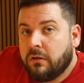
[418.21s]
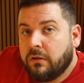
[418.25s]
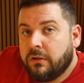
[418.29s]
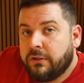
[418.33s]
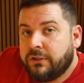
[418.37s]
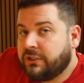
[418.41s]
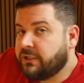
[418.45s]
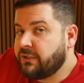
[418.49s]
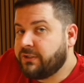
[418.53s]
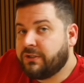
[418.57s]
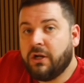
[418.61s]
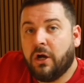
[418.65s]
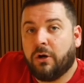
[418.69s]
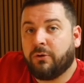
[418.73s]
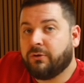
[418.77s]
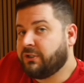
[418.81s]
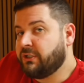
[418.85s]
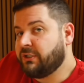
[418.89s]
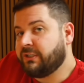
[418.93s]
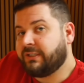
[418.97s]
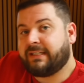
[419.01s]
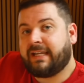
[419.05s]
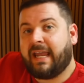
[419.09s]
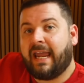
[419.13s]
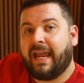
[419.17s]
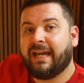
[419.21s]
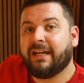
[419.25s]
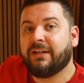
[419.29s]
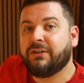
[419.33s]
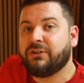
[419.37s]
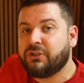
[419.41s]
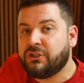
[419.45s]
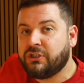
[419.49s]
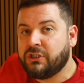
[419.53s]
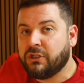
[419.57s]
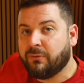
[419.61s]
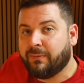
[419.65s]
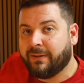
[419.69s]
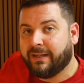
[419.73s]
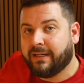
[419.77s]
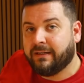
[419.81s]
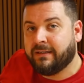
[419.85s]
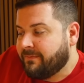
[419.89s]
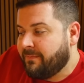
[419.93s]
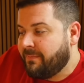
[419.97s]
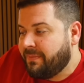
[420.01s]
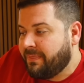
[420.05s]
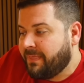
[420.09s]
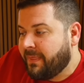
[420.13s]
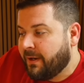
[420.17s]
Just no, you just can't do it.
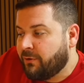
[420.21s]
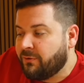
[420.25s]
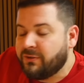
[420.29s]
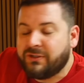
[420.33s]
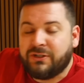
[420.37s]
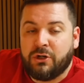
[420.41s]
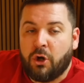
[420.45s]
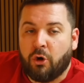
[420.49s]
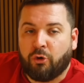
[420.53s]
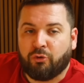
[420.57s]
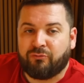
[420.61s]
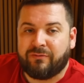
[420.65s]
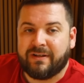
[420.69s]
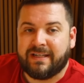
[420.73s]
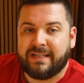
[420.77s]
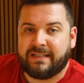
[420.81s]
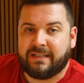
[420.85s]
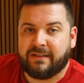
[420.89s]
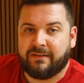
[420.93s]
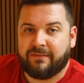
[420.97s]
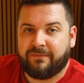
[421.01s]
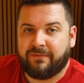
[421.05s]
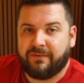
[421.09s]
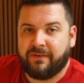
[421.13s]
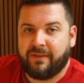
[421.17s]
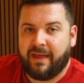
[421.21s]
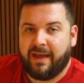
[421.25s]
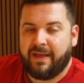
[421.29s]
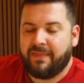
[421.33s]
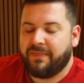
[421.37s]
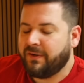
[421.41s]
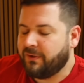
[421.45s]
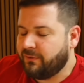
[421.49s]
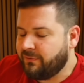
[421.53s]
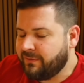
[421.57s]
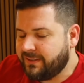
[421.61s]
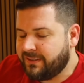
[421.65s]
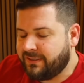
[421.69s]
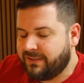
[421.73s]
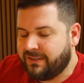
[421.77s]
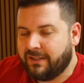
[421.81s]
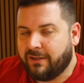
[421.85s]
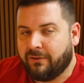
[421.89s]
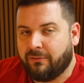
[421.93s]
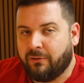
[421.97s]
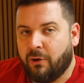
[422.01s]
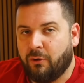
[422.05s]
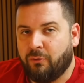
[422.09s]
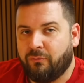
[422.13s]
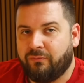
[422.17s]
There is no reason for that. There is
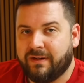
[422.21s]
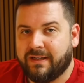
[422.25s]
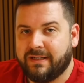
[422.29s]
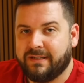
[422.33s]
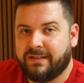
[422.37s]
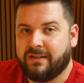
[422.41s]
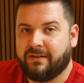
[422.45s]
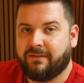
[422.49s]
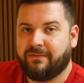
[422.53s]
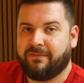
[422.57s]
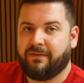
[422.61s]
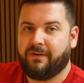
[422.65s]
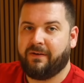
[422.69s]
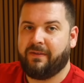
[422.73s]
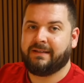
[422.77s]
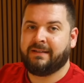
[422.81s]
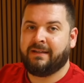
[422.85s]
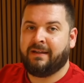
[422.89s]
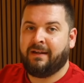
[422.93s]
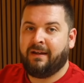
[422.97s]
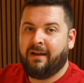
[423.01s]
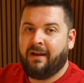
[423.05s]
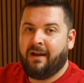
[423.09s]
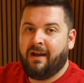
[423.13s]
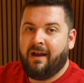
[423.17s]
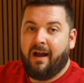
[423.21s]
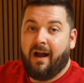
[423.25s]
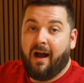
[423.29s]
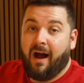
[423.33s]
zero reason for that.